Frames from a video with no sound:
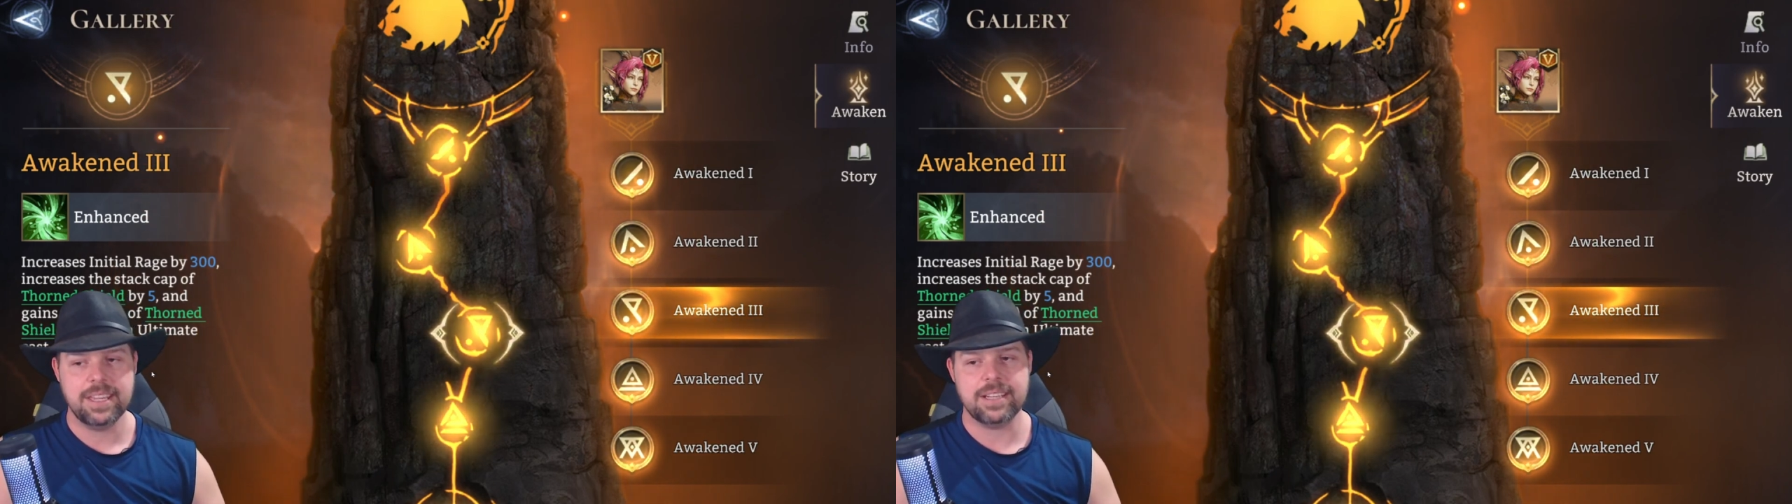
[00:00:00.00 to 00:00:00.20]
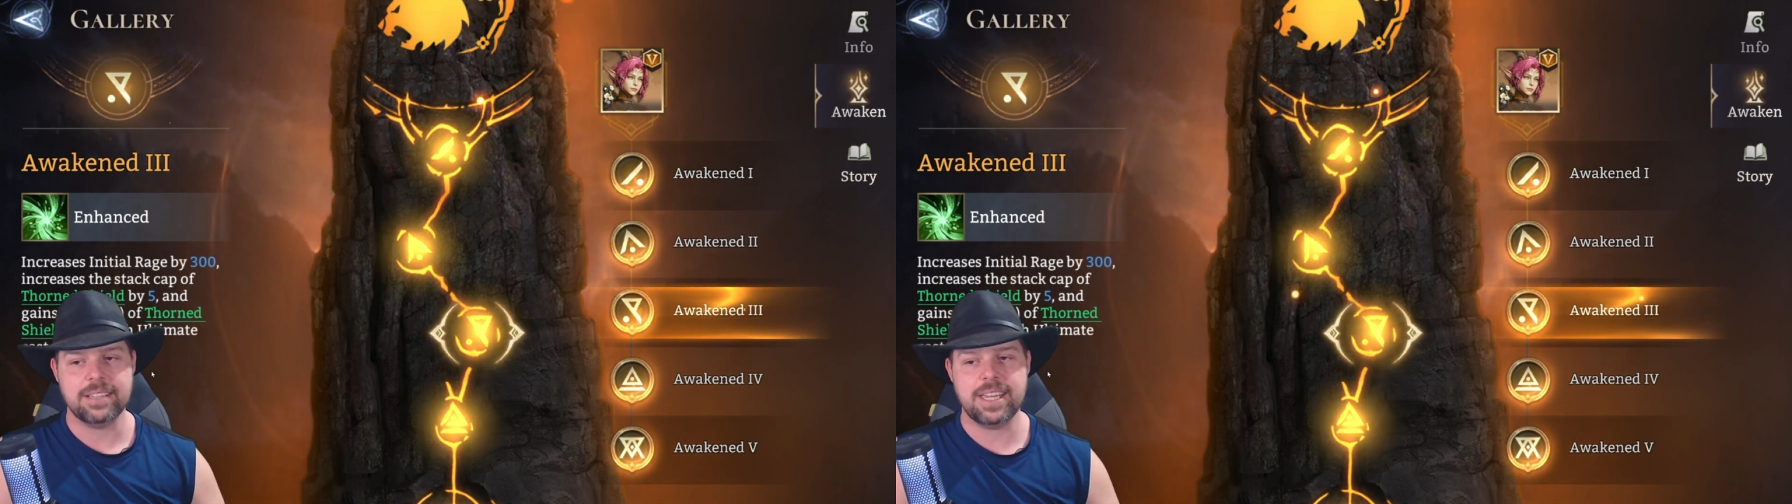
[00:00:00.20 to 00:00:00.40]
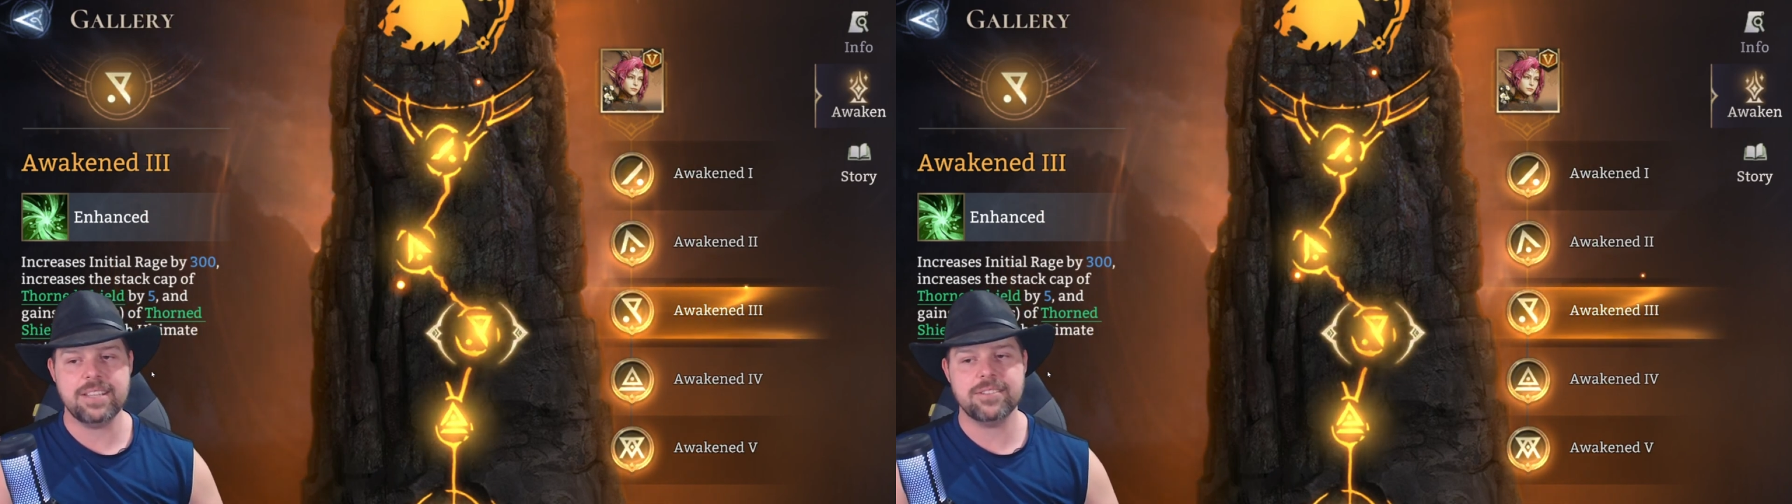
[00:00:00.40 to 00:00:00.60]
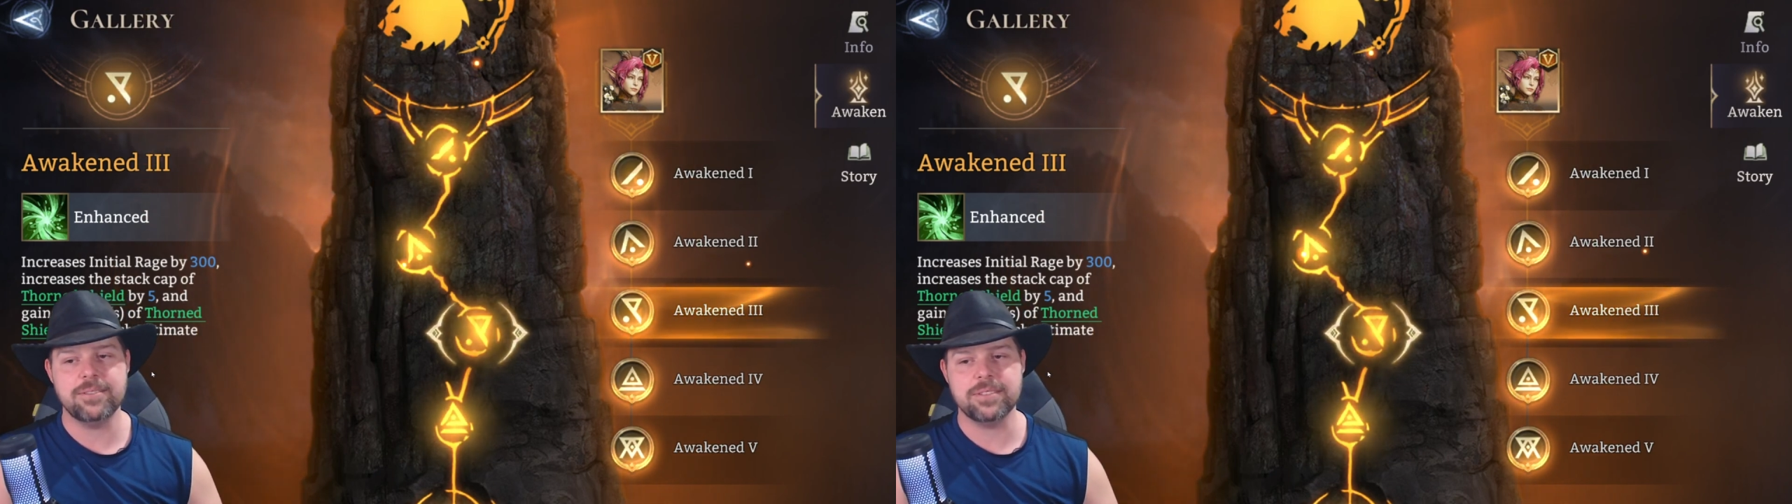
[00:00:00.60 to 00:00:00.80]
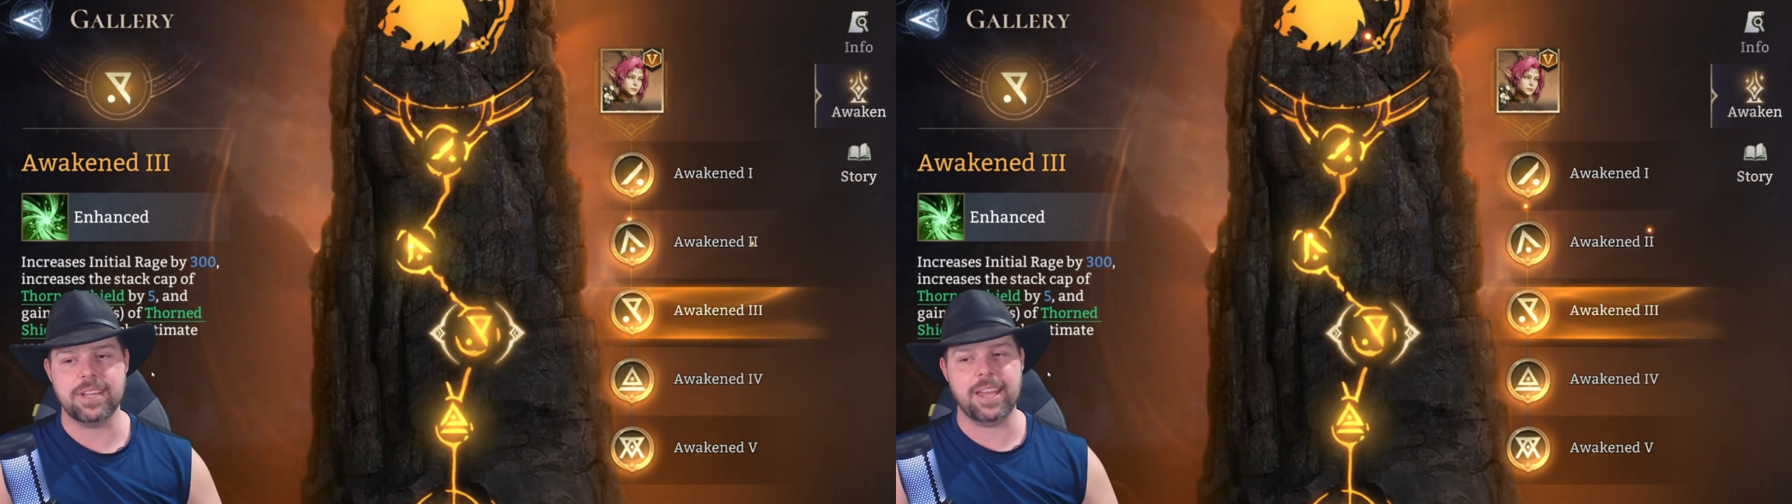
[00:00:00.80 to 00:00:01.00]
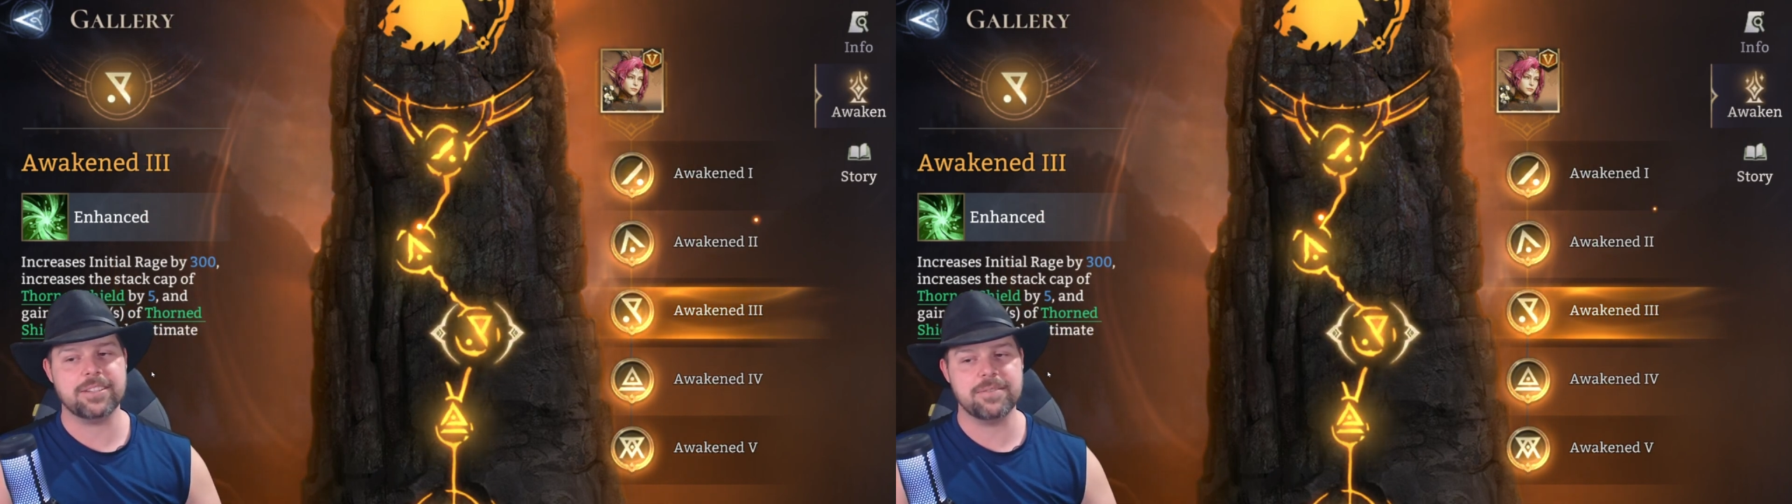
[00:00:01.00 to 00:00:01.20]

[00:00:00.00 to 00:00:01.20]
And gains 2 stacks